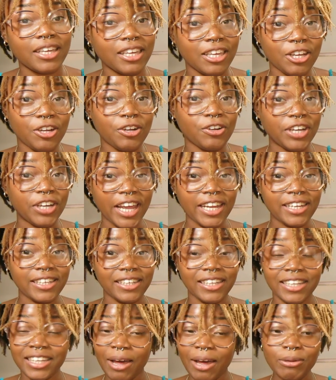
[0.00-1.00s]
he
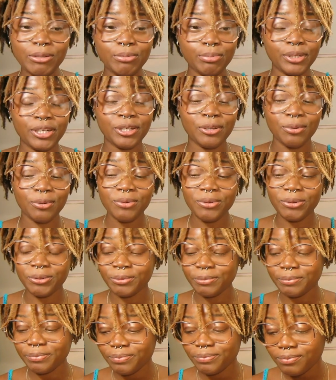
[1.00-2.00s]
created, and that was pretty
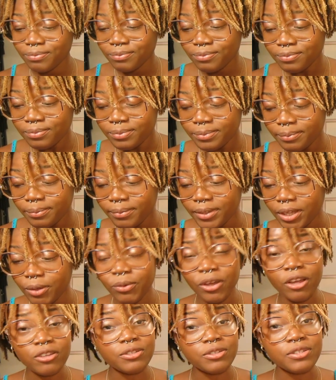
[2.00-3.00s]
cool.
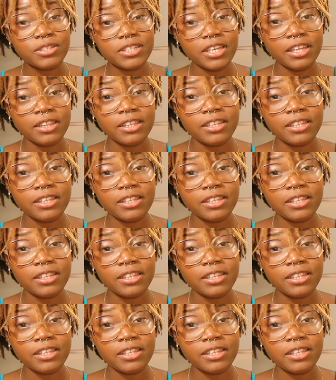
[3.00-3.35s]
We also seen